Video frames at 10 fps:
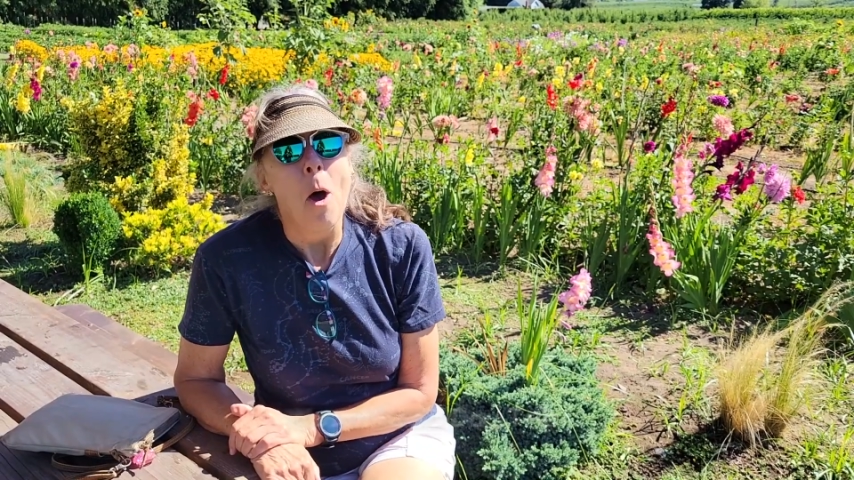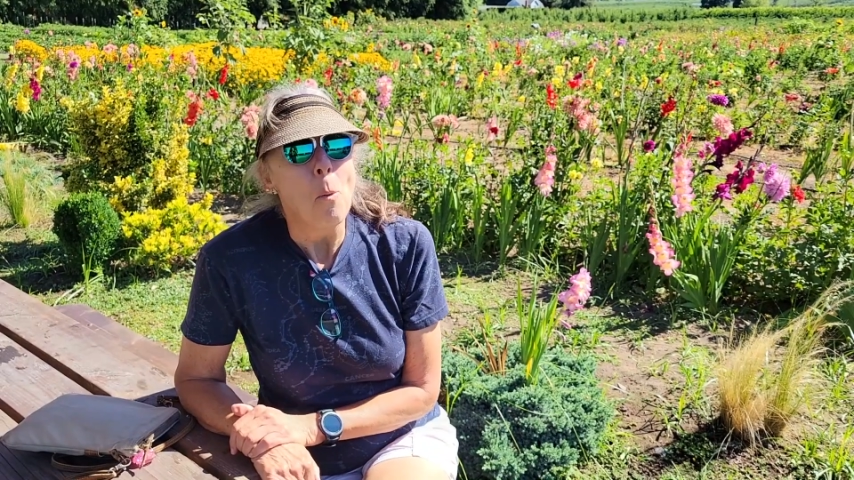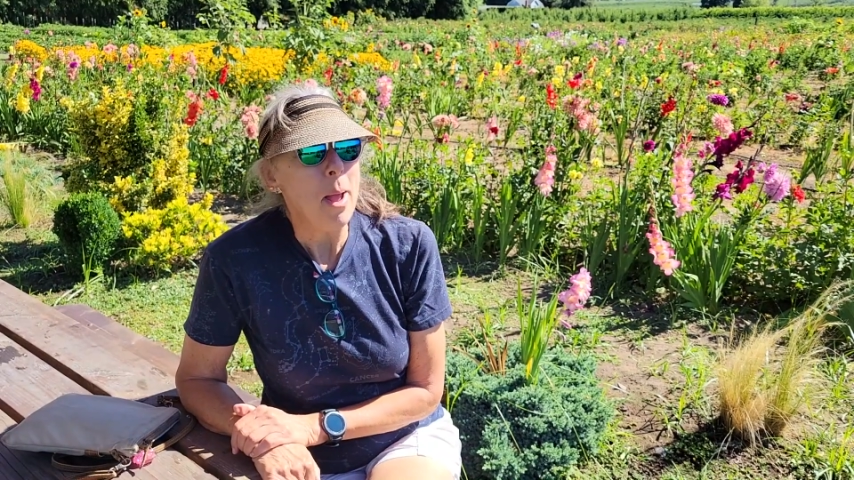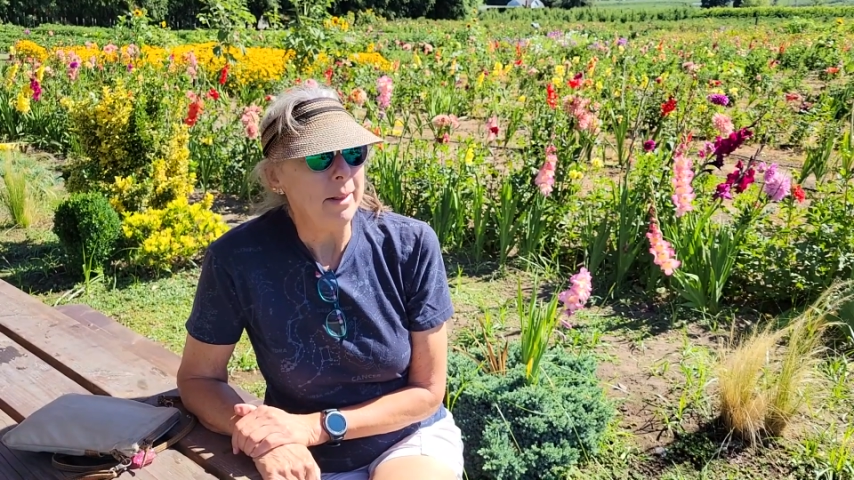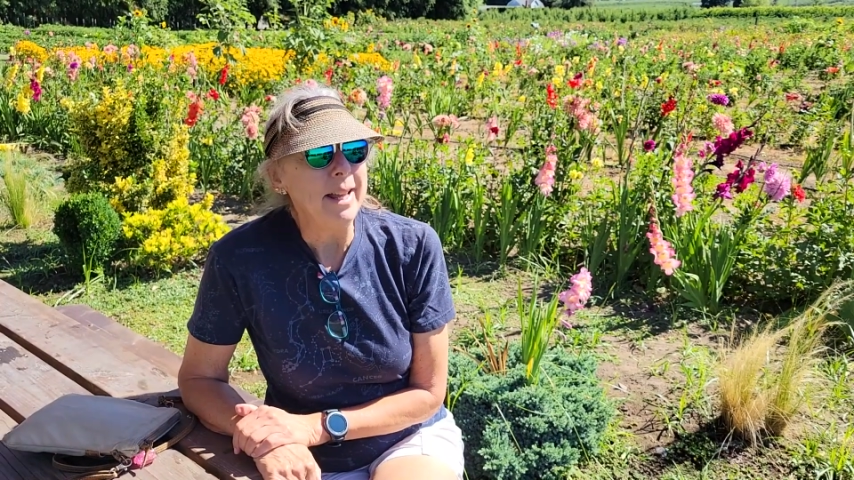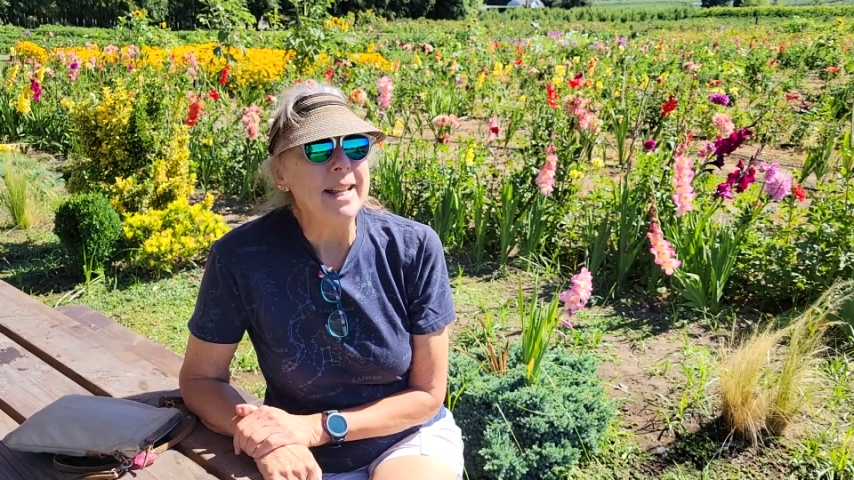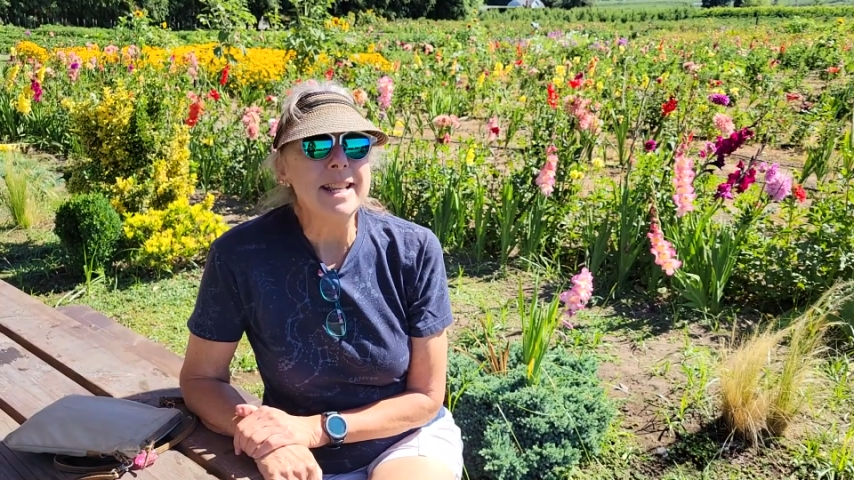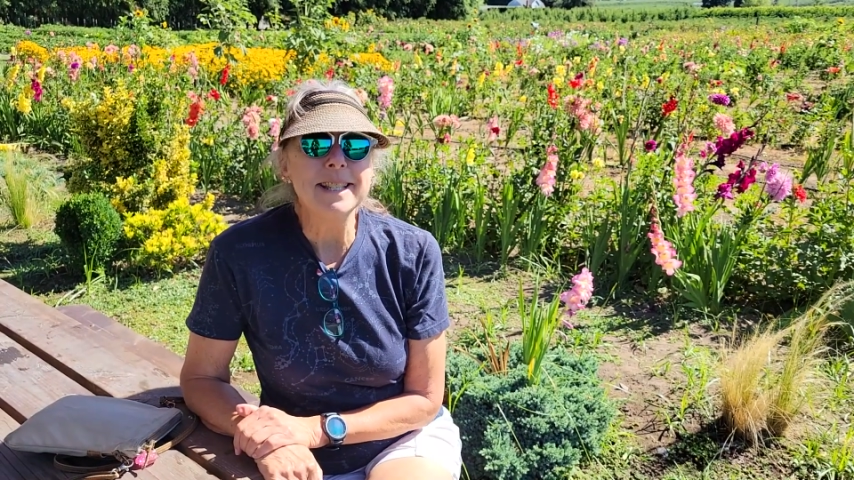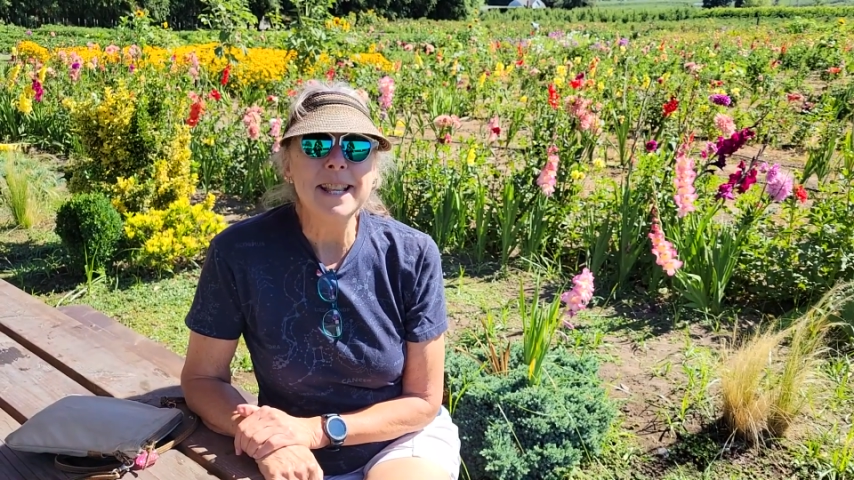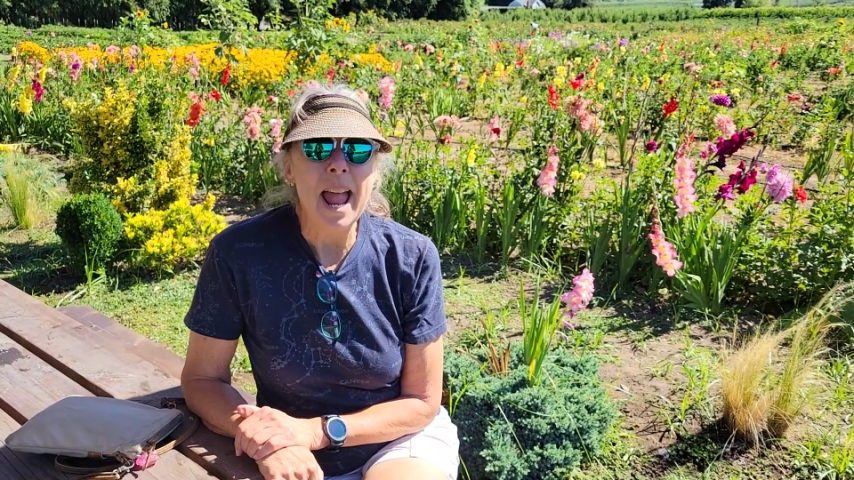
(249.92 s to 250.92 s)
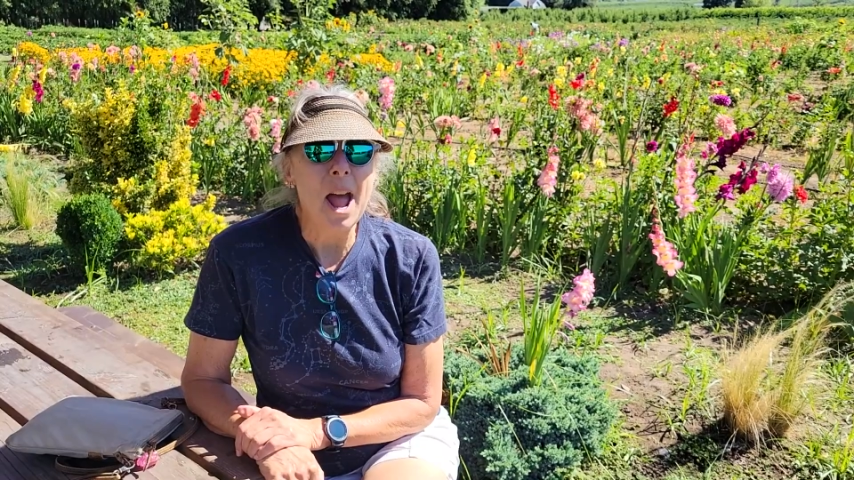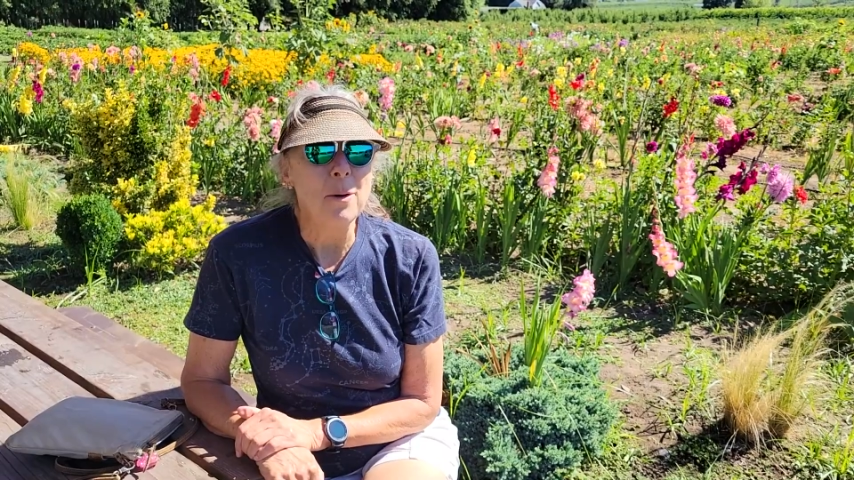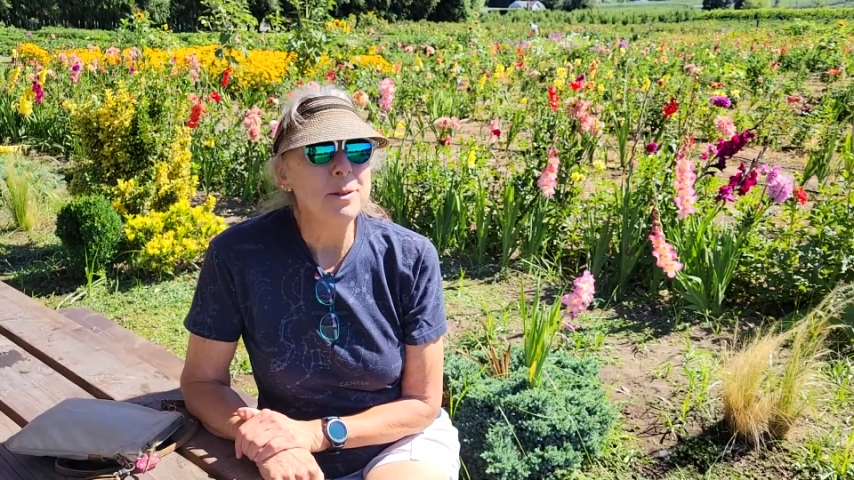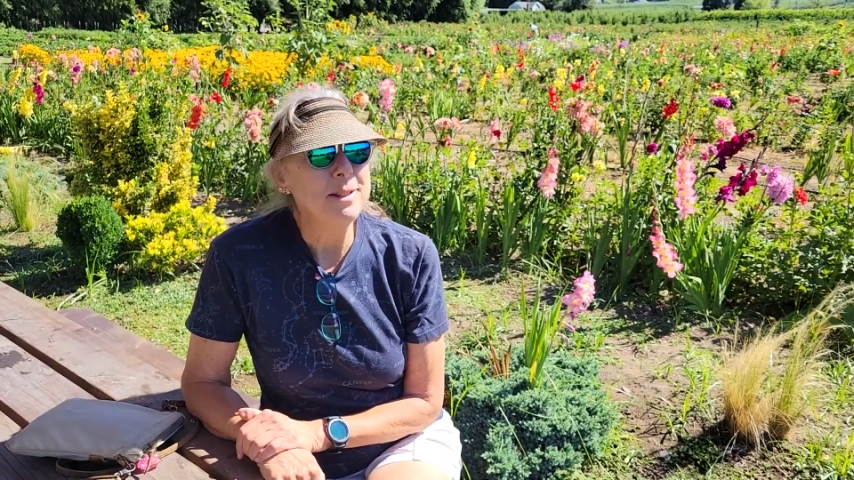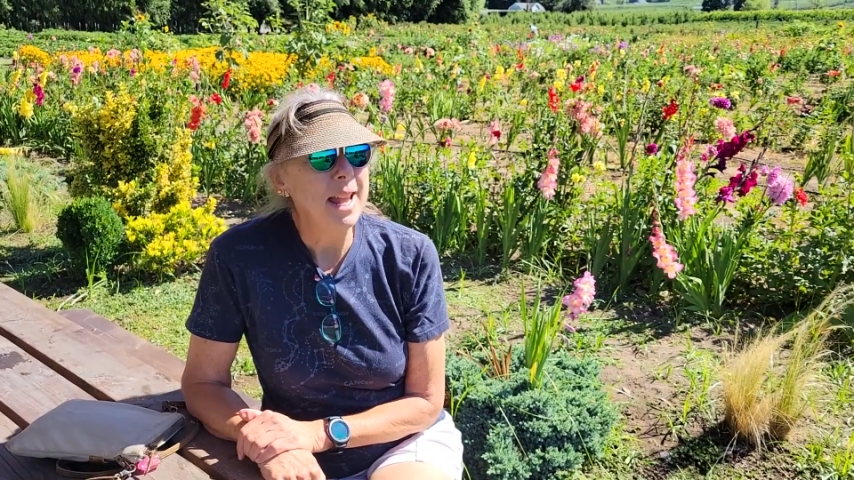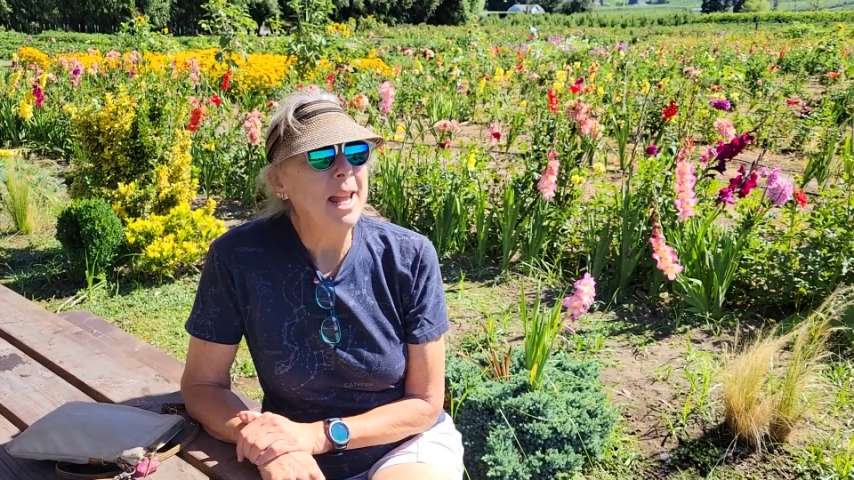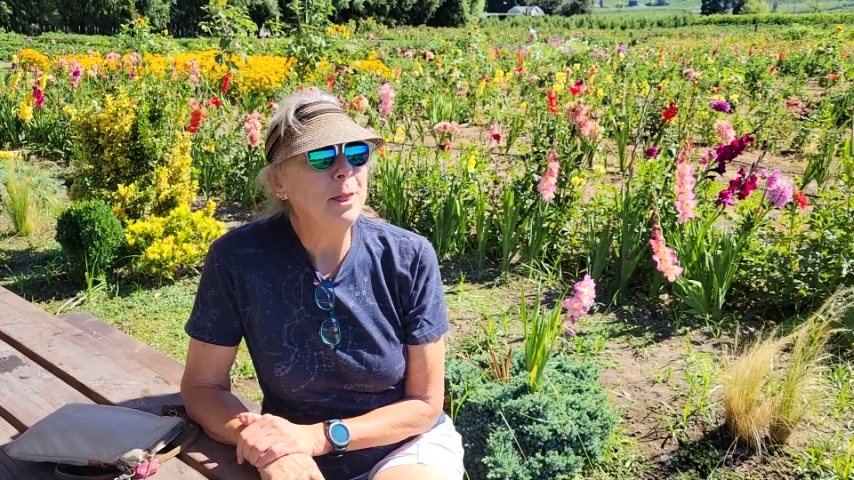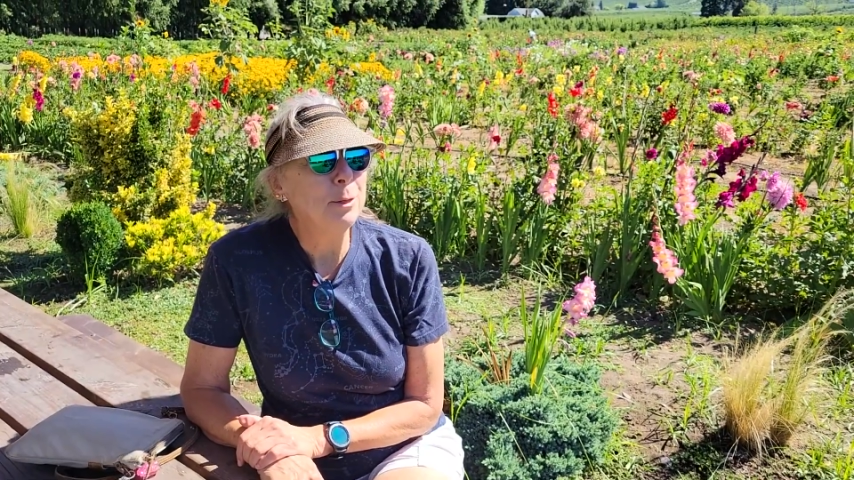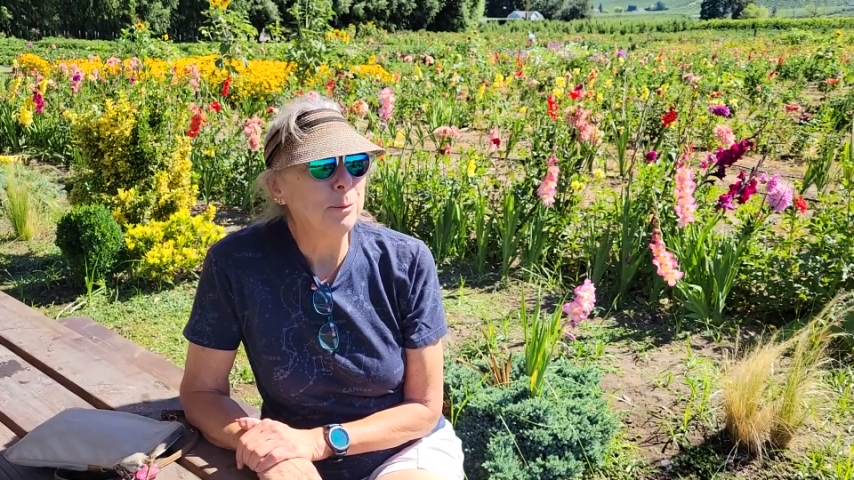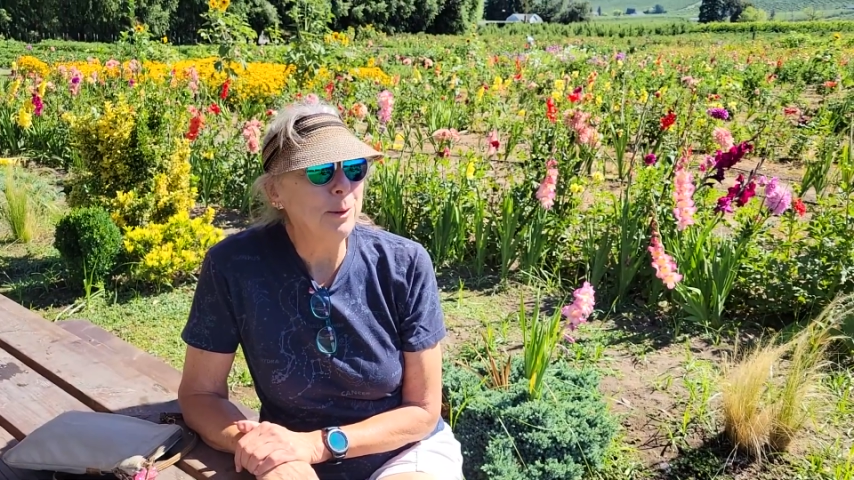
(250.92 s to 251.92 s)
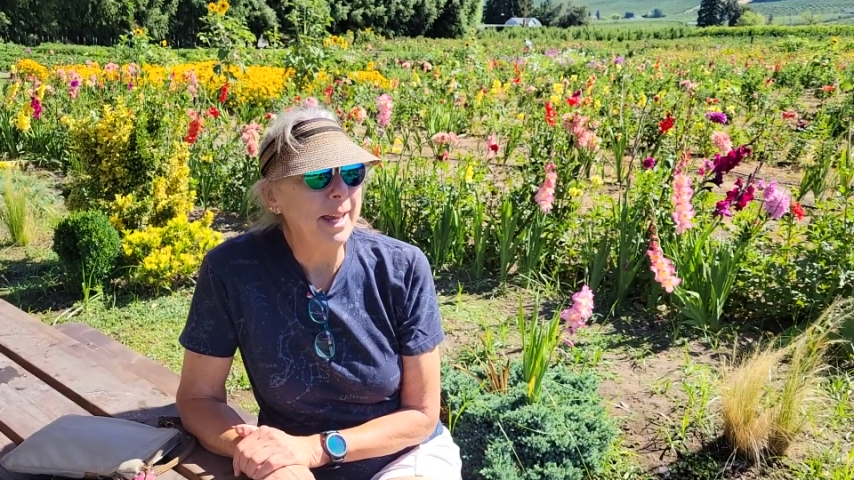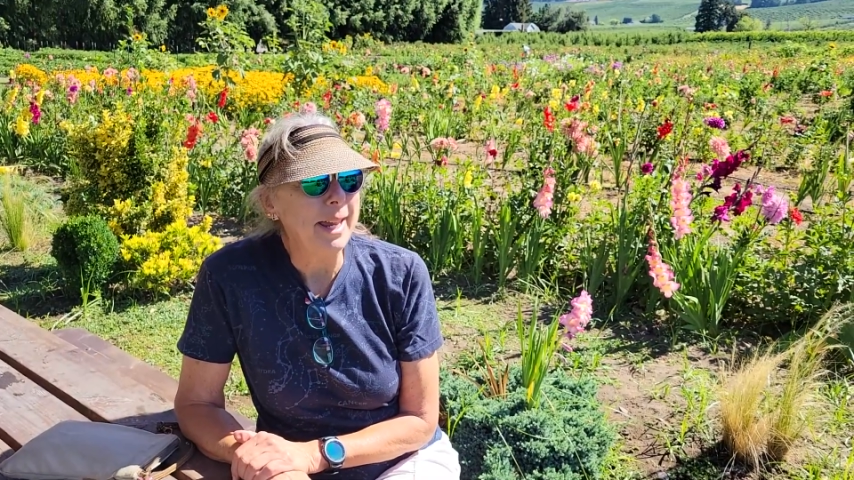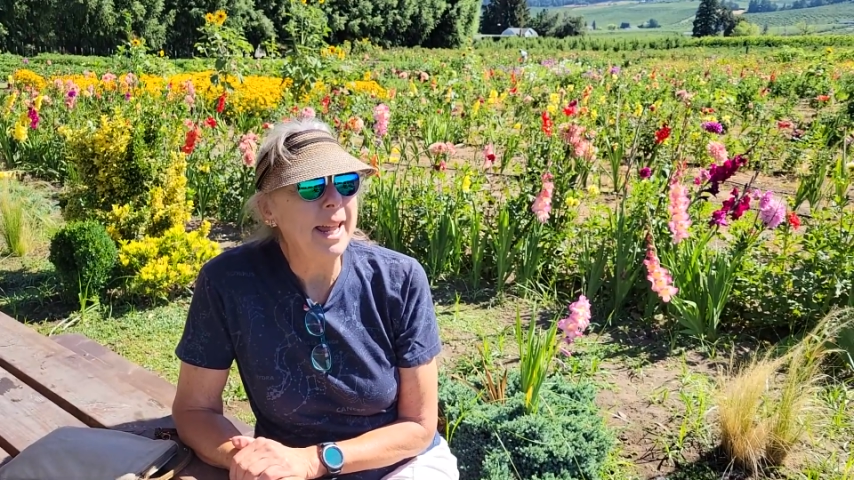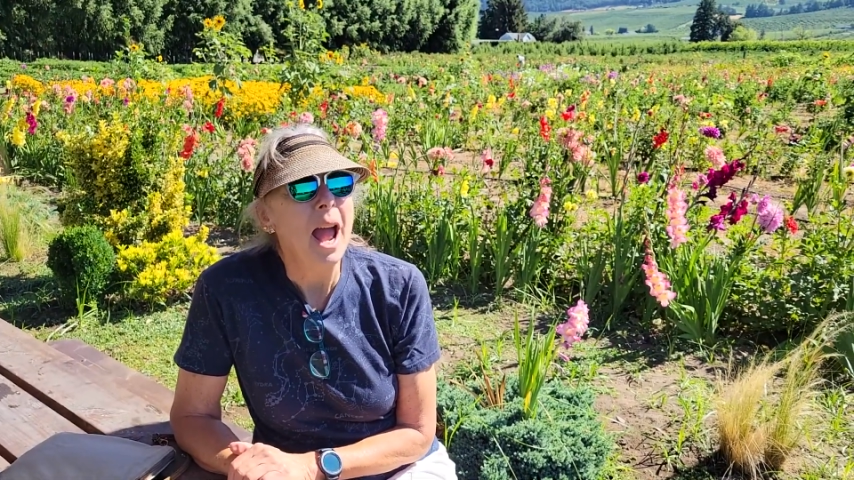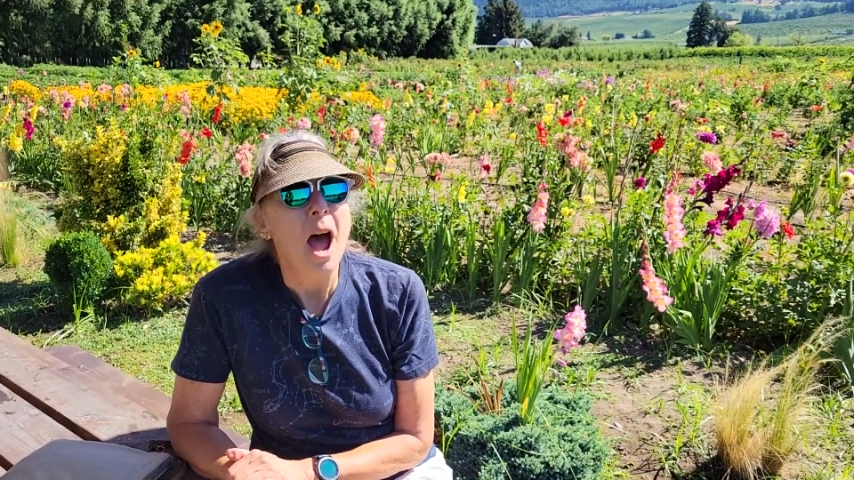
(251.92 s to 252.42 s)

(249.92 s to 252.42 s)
Well, it is now day 3